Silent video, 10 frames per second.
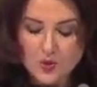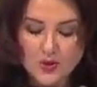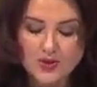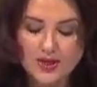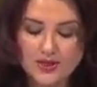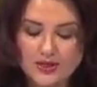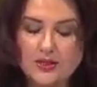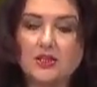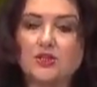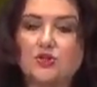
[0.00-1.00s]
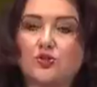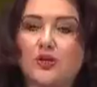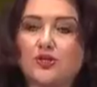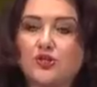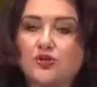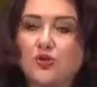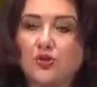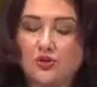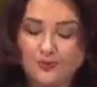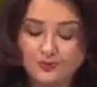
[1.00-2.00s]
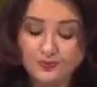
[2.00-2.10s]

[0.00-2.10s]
We thus need to ensure